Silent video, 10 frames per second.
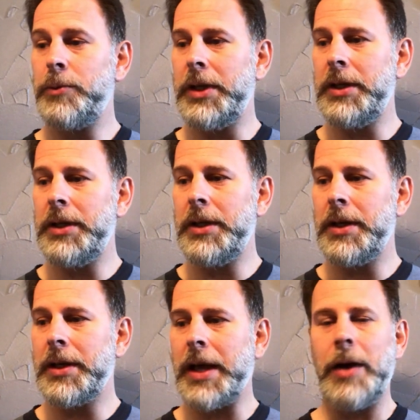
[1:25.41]
We
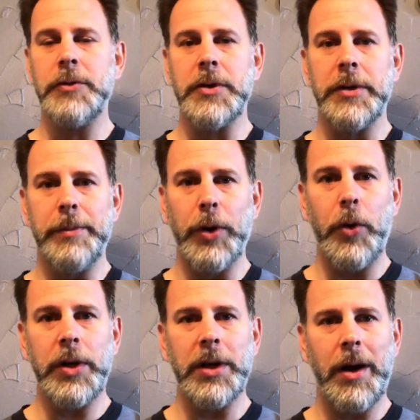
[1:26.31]
uh, counsel the
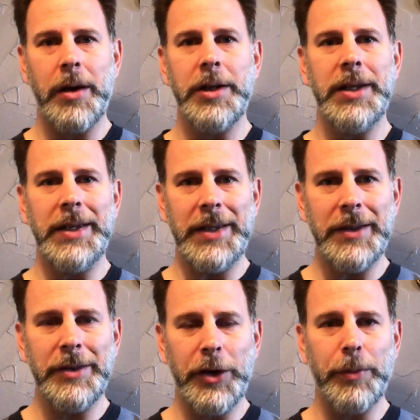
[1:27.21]
brokenhearted
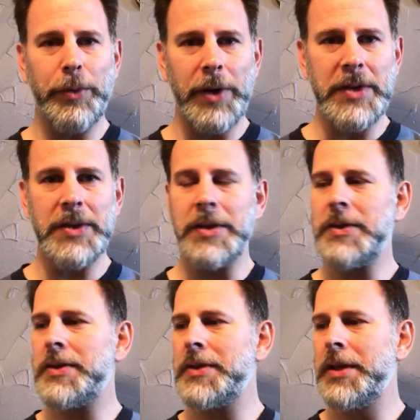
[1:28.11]
in their
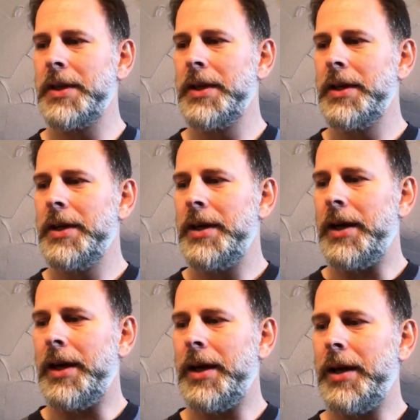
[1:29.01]
presence.
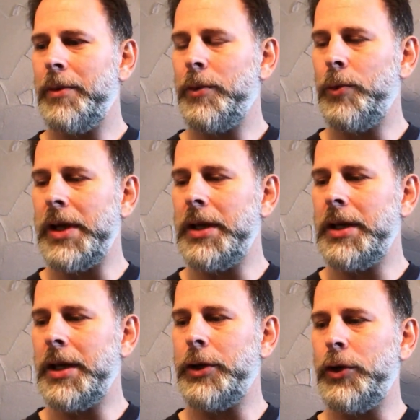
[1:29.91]
Um,
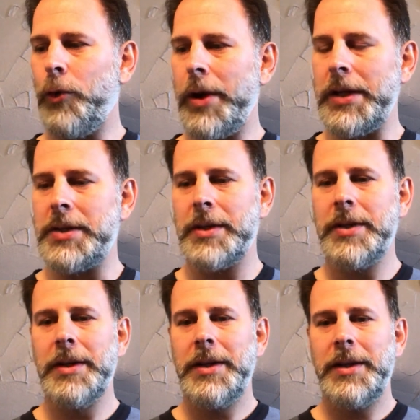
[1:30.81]
we anoint
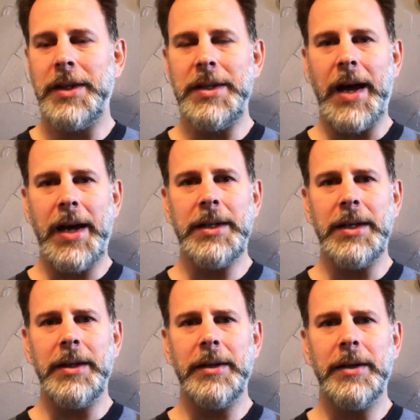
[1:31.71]
the
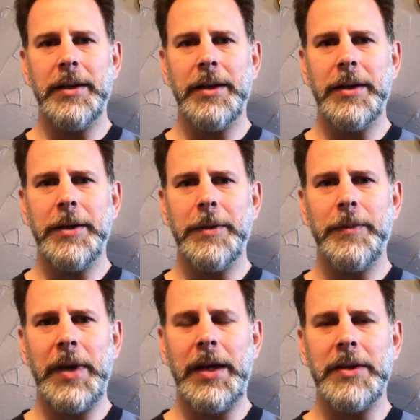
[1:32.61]
dying
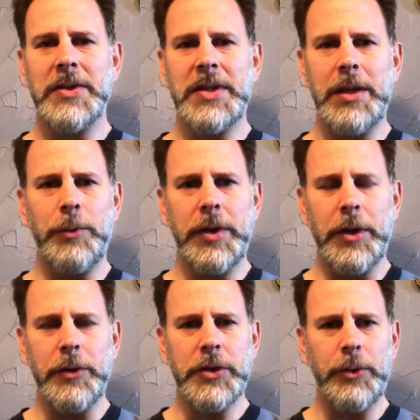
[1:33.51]
um, and sit with
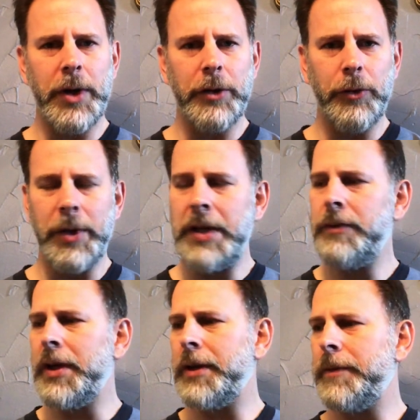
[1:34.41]
those who are
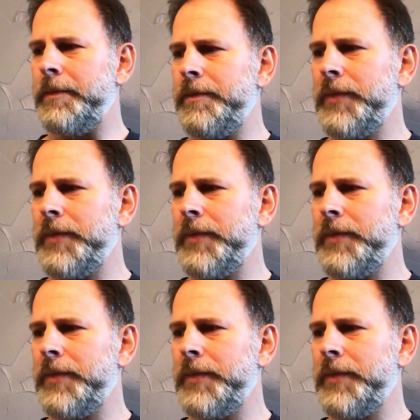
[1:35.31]
grieving.